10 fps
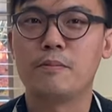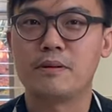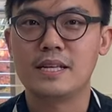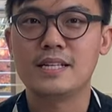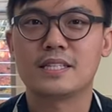
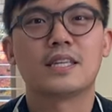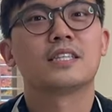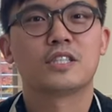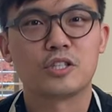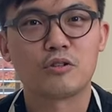please
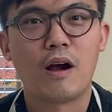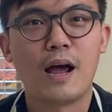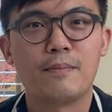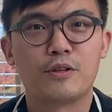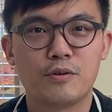
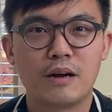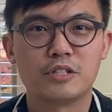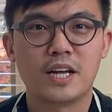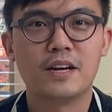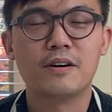subscribe to our
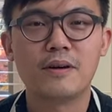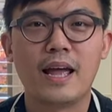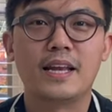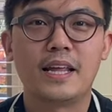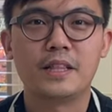channel
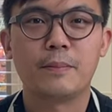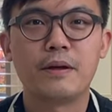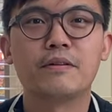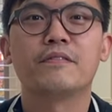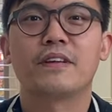and hit the bell
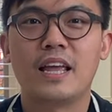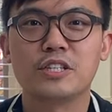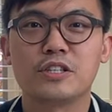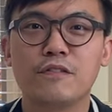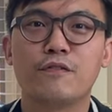
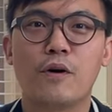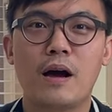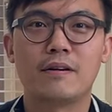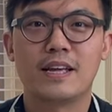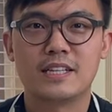notification for our
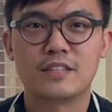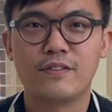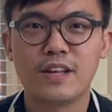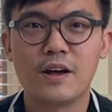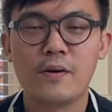latest
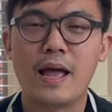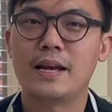video and